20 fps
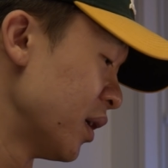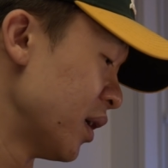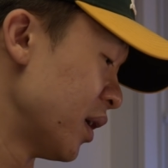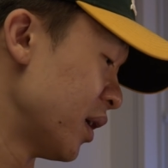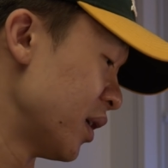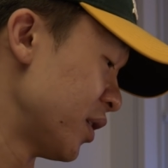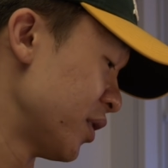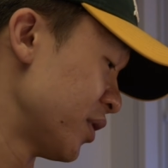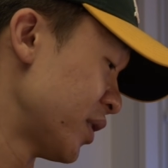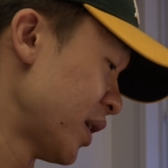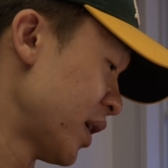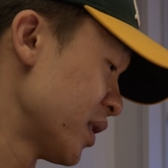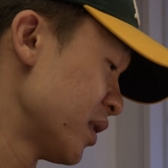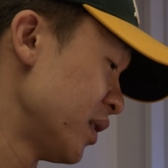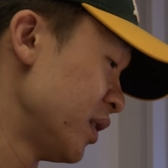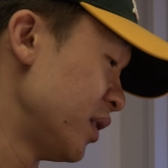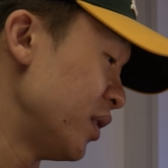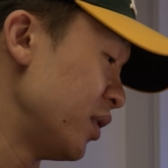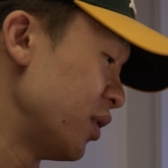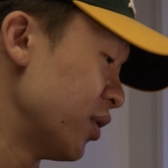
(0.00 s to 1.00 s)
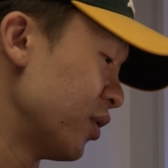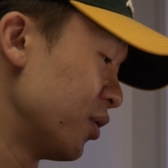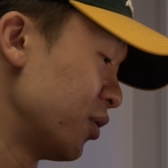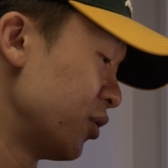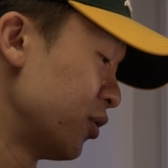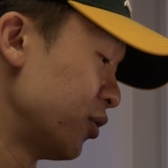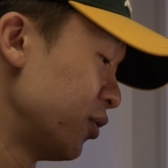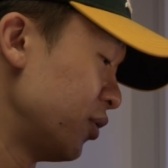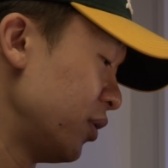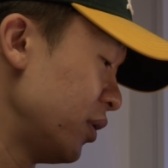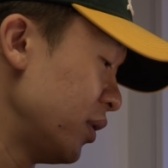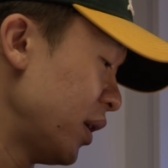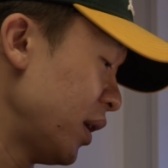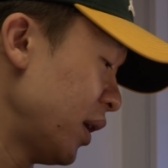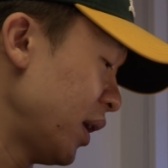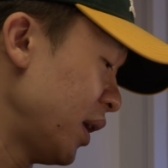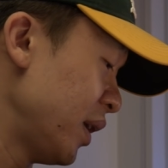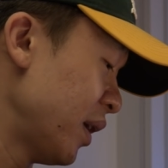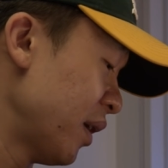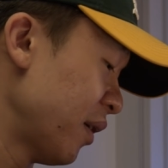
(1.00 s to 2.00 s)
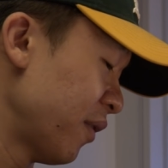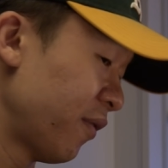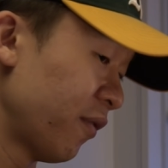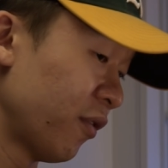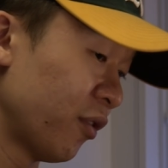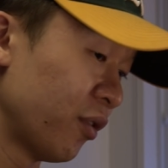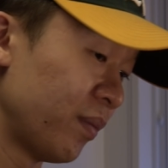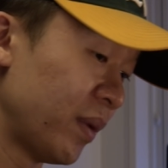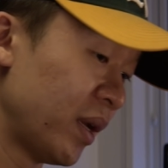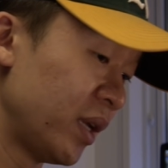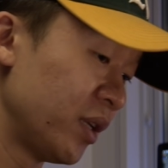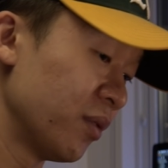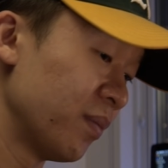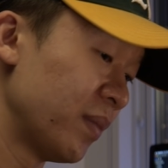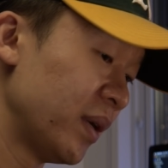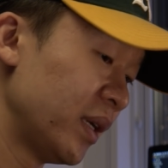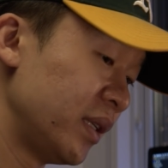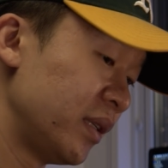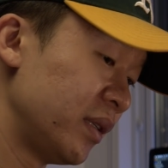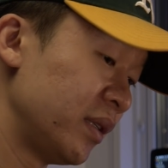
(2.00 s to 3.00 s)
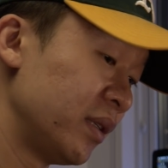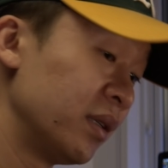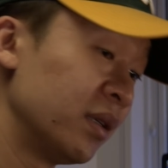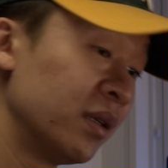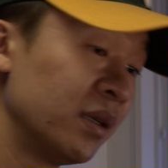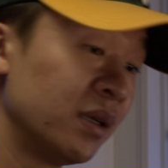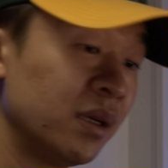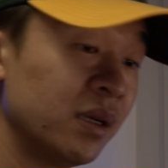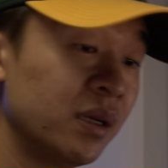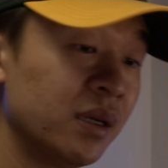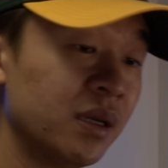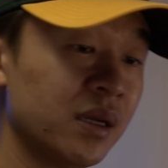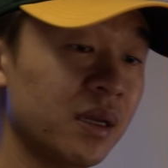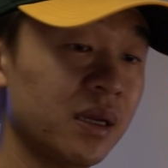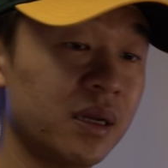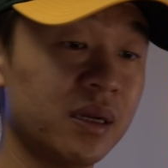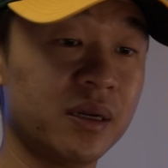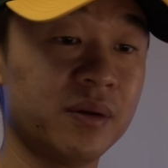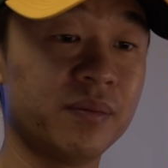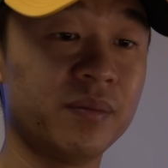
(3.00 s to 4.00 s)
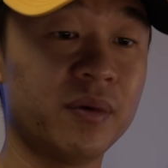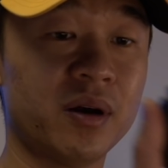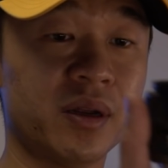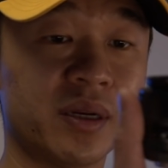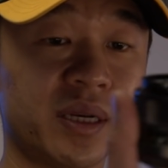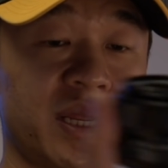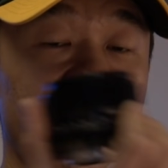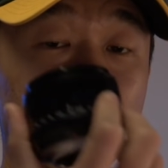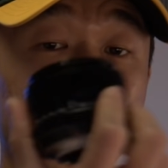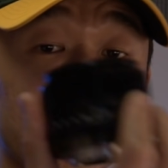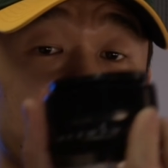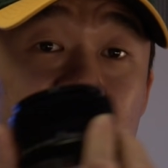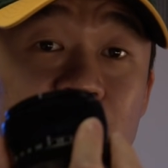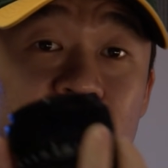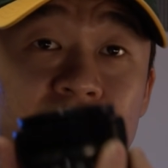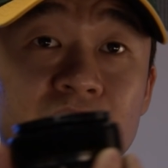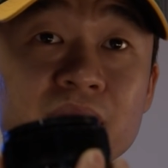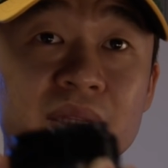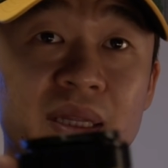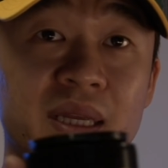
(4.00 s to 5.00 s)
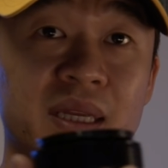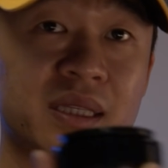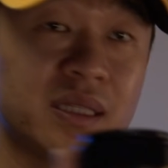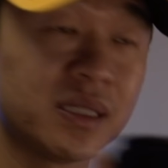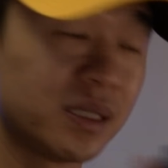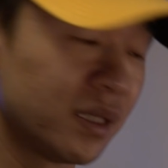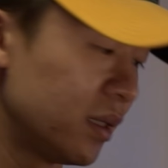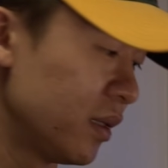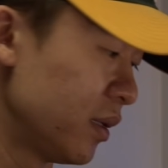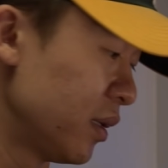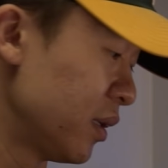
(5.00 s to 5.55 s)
there's actually no AF or manual button on the actual lens.